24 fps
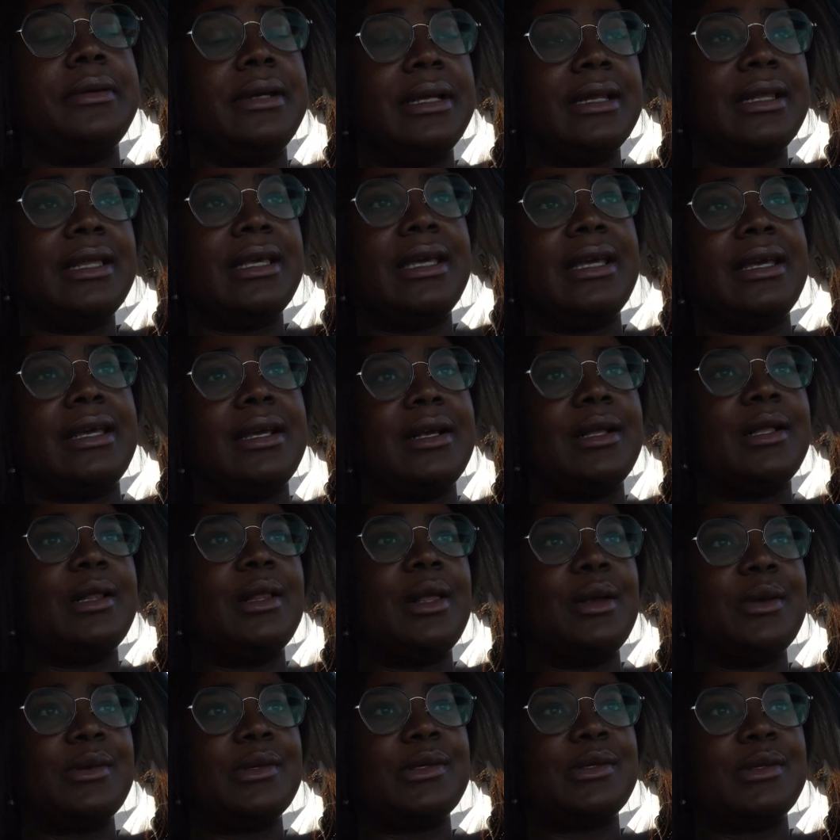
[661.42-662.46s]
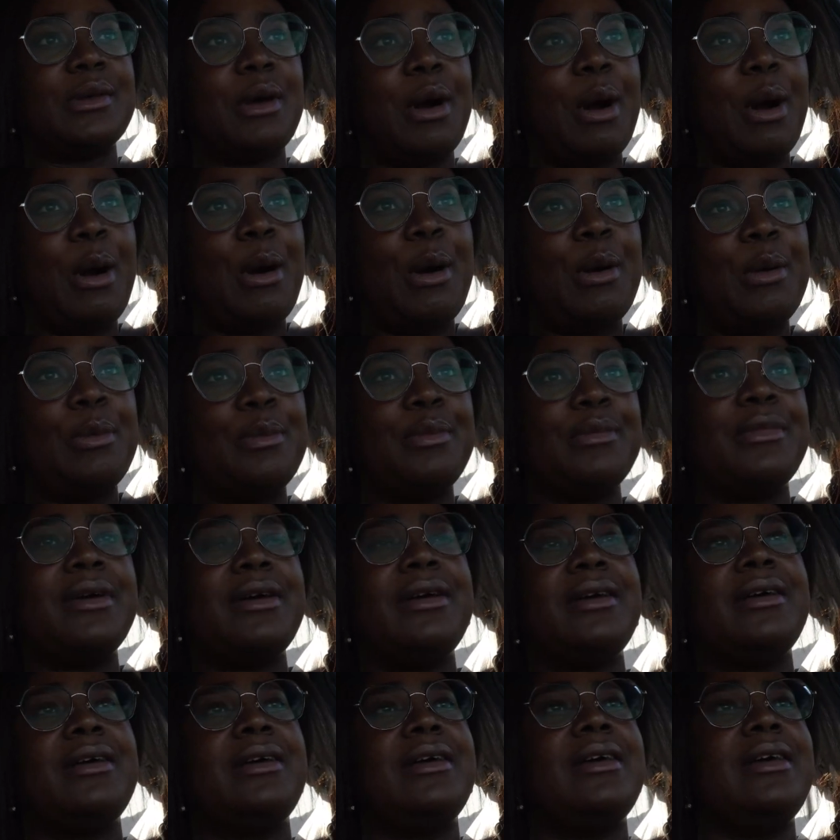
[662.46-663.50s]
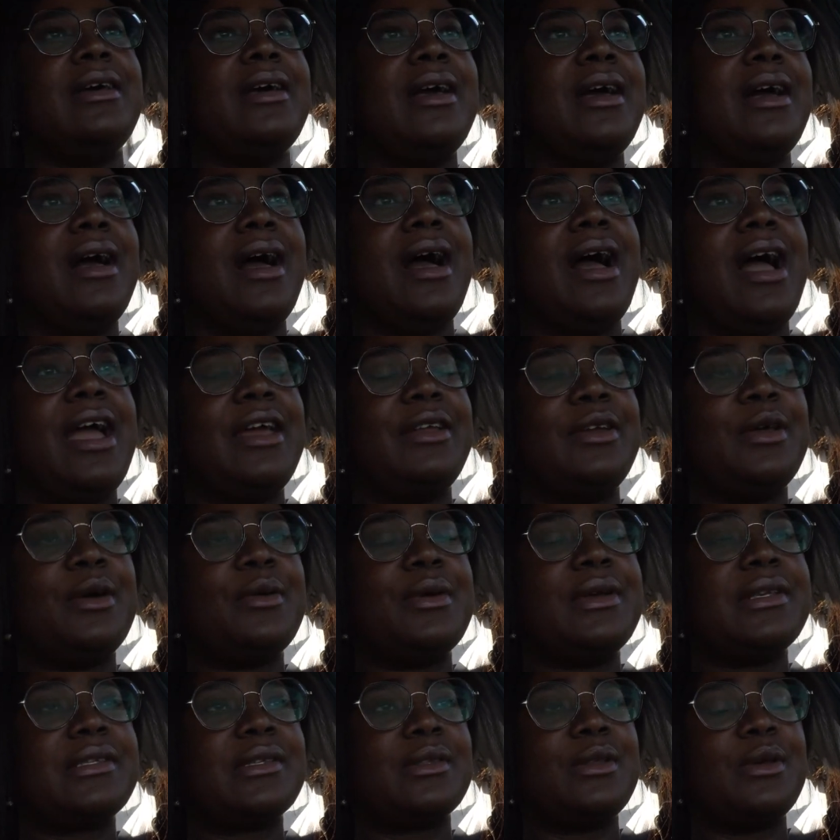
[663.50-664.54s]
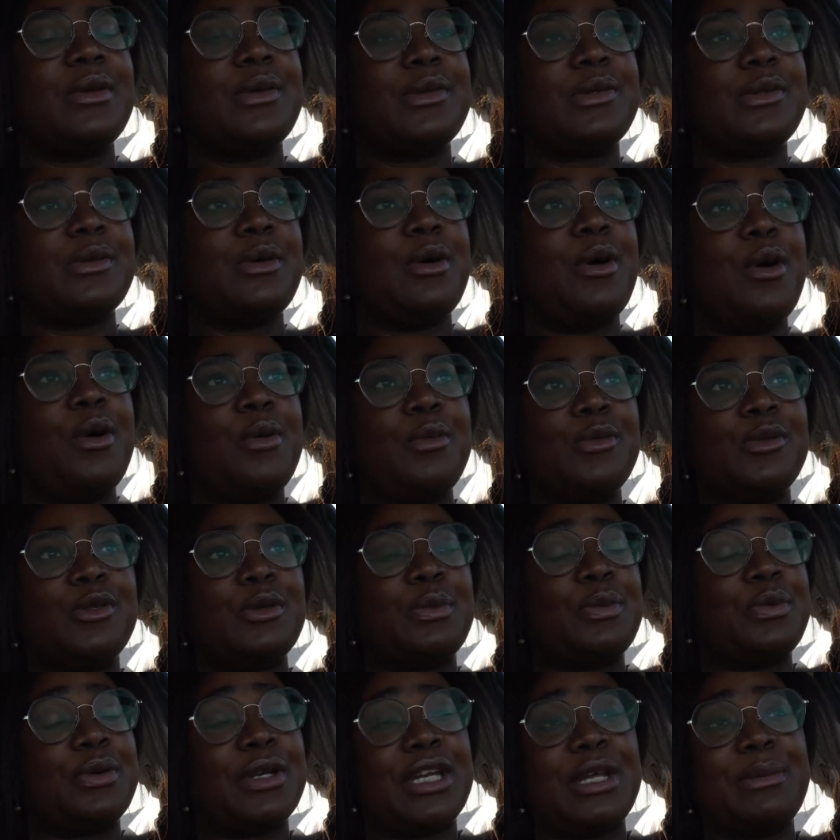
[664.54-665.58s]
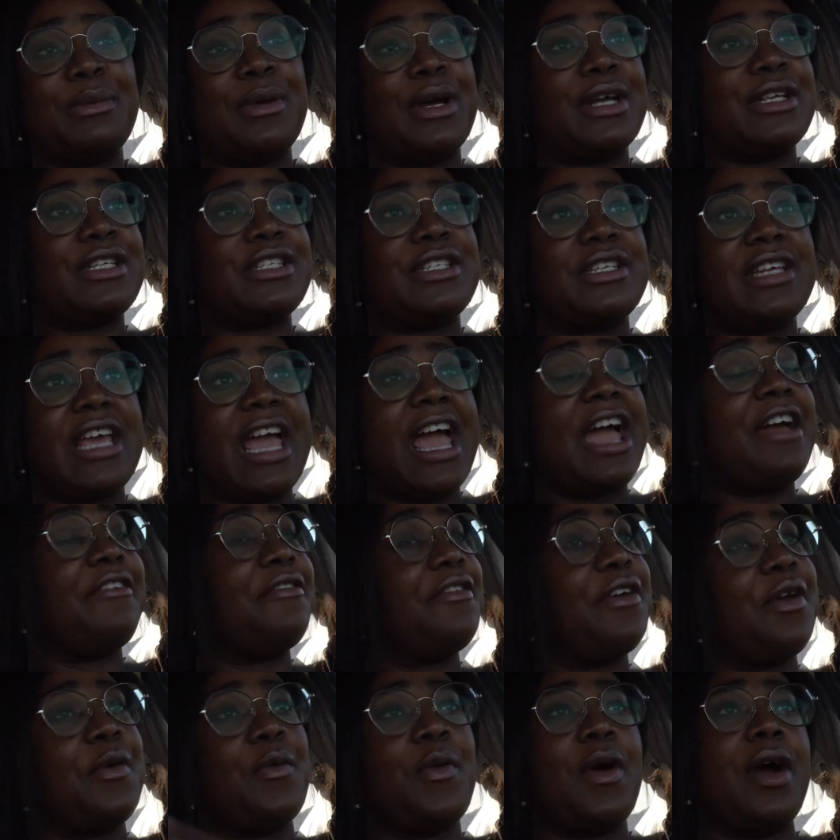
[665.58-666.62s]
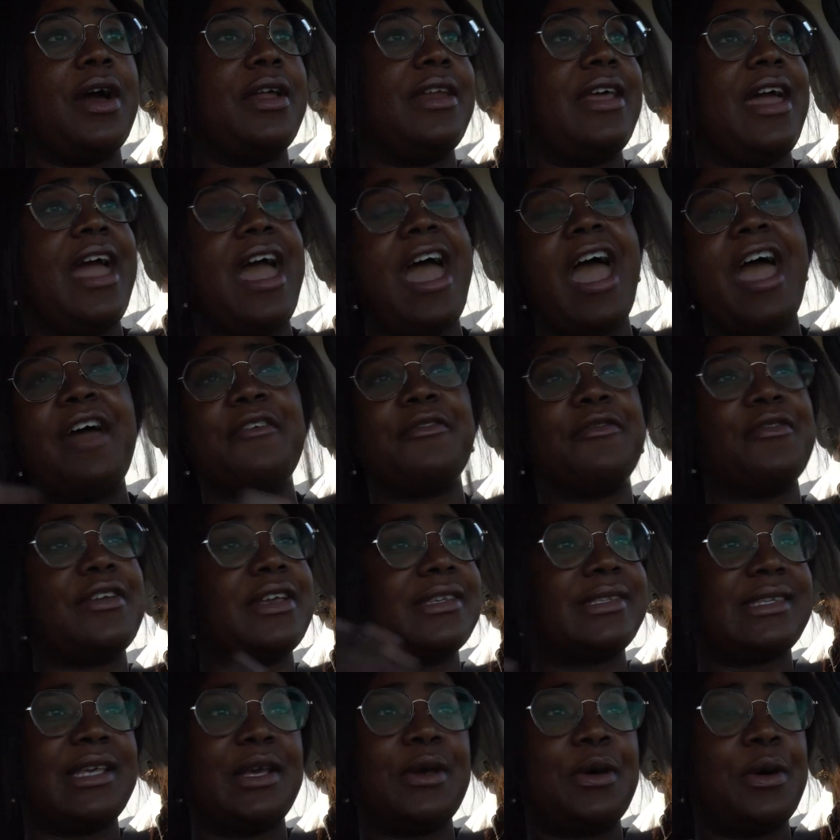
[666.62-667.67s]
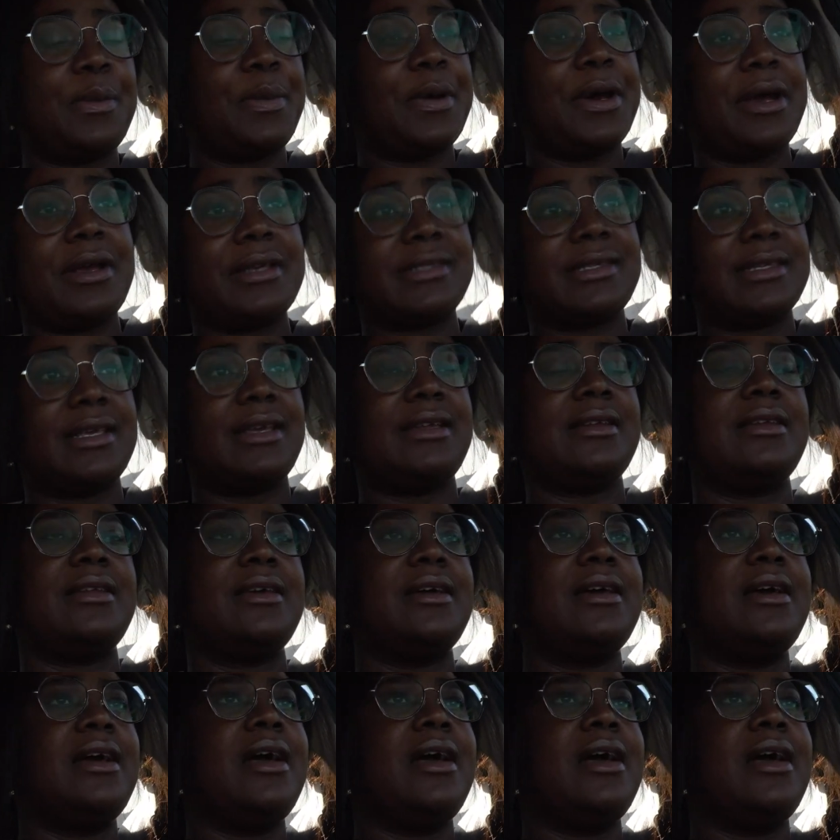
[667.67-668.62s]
really close to home. I know it's close to home to pretty much everyone, every single person,